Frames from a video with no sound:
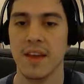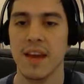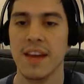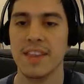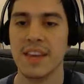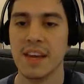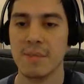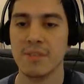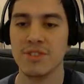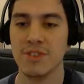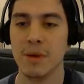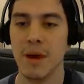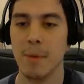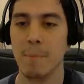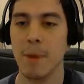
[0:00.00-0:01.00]
I think I missed
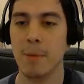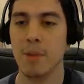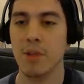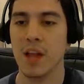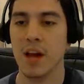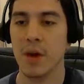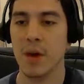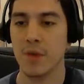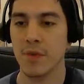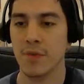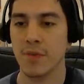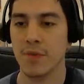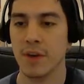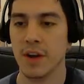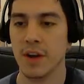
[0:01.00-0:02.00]
a bubble out of
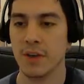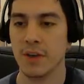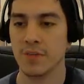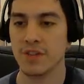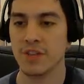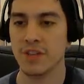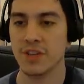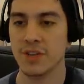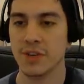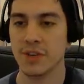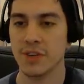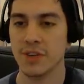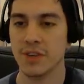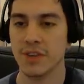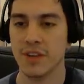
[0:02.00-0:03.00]
out of
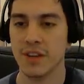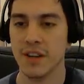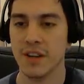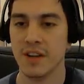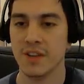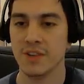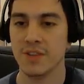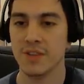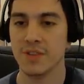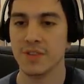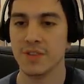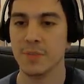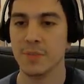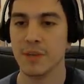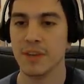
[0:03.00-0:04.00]
sheer out of sheer
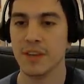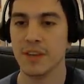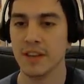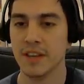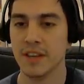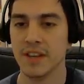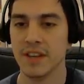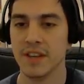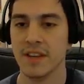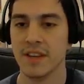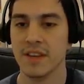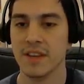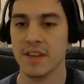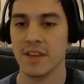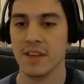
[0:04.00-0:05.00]
stupidity
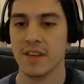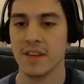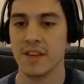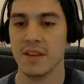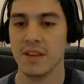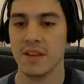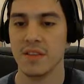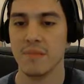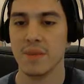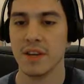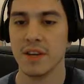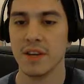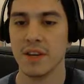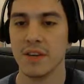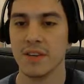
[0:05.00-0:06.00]

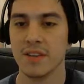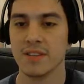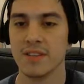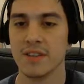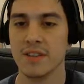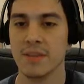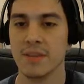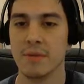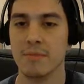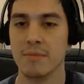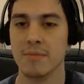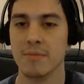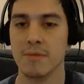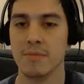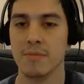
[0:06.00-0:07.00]
because... Oh,
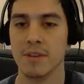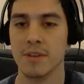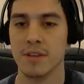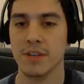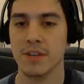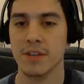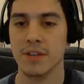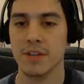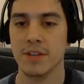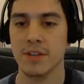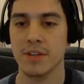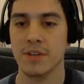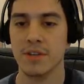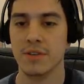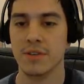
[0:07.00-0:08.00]
mama, no, No, no,
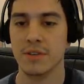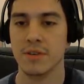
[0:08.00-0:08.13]
no, no.